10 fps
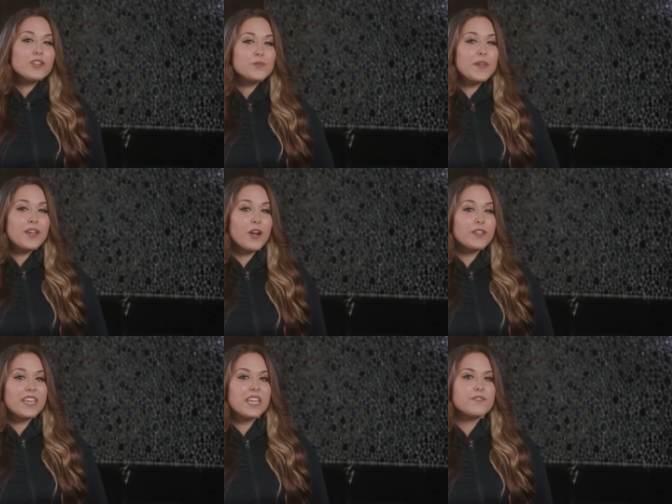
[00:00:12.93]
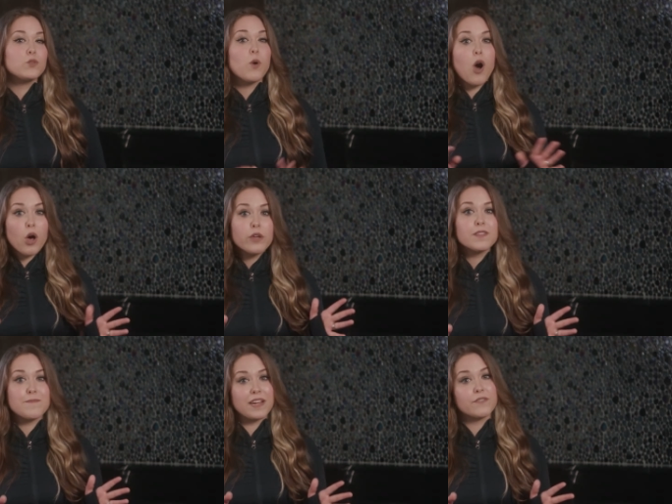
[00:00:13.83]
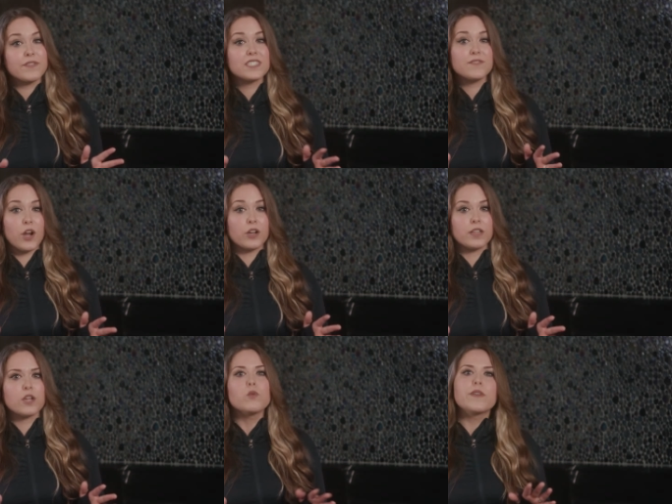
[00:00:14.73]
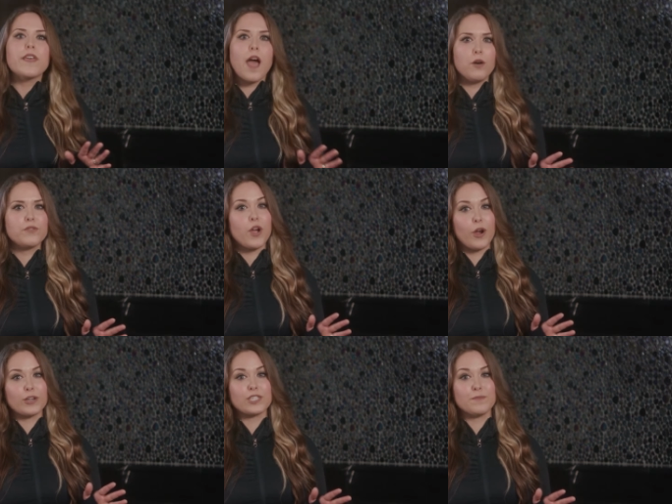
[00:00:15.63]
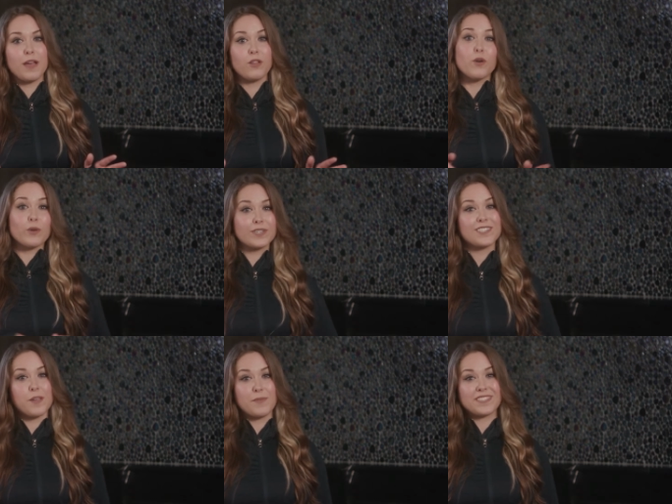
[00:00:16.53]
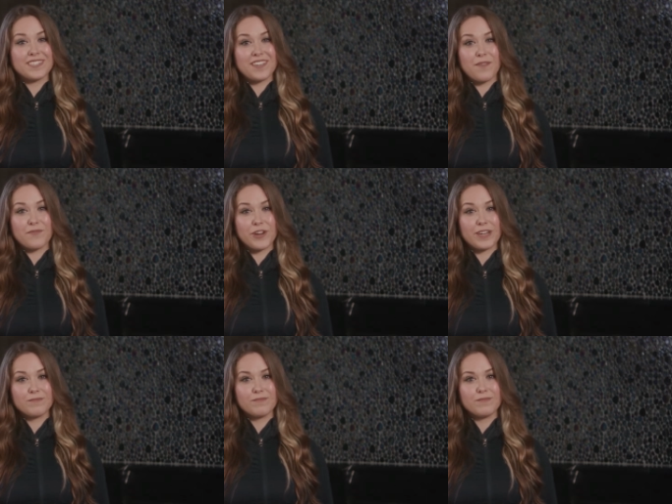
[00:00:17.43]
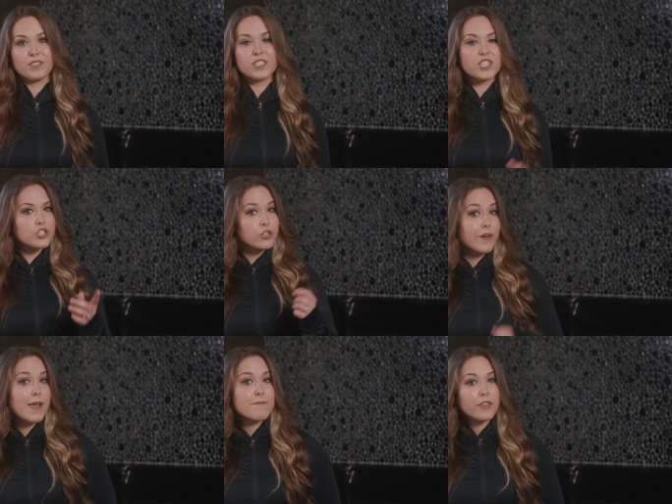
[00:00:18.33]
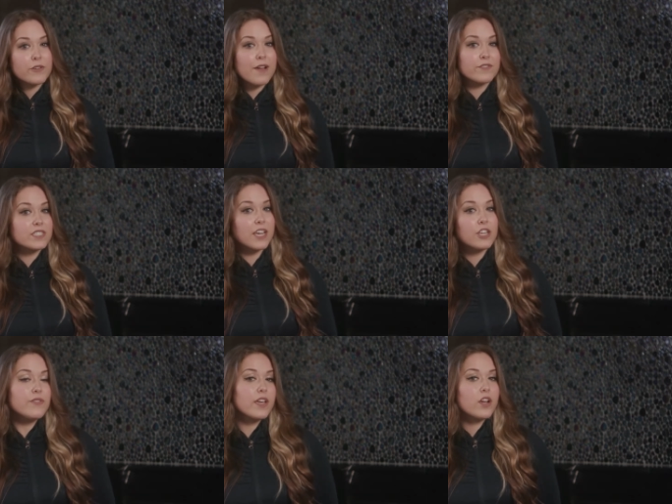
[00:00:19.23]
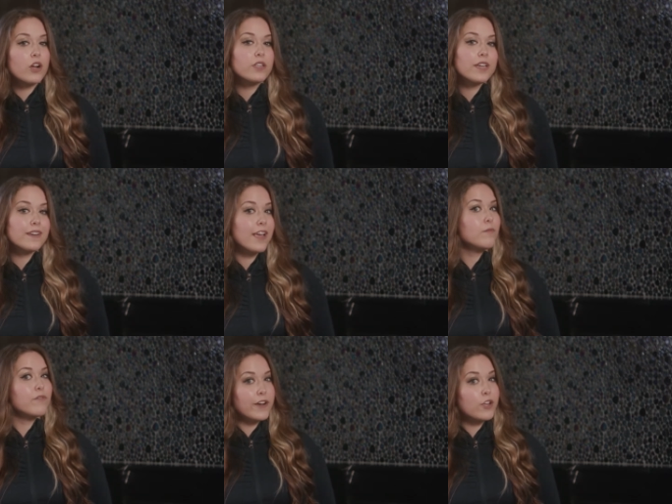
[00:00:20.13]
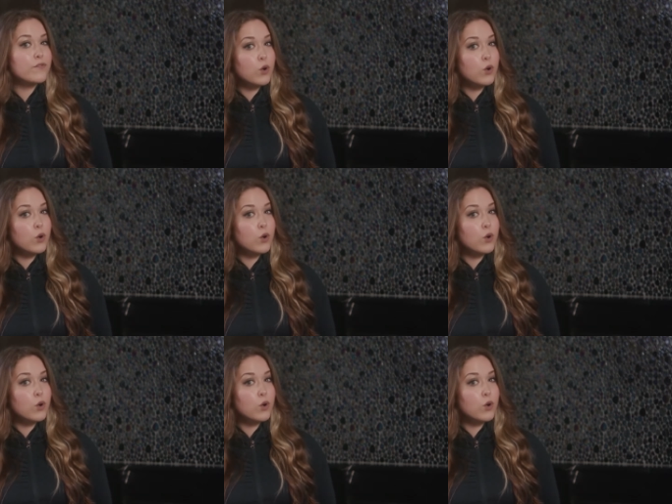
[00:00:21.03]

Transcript: our sweet garlic gives you all the benefits of garlic without the harsh smell or stomach discomfort. Did your grandmother ever tell you that garlic can help fight off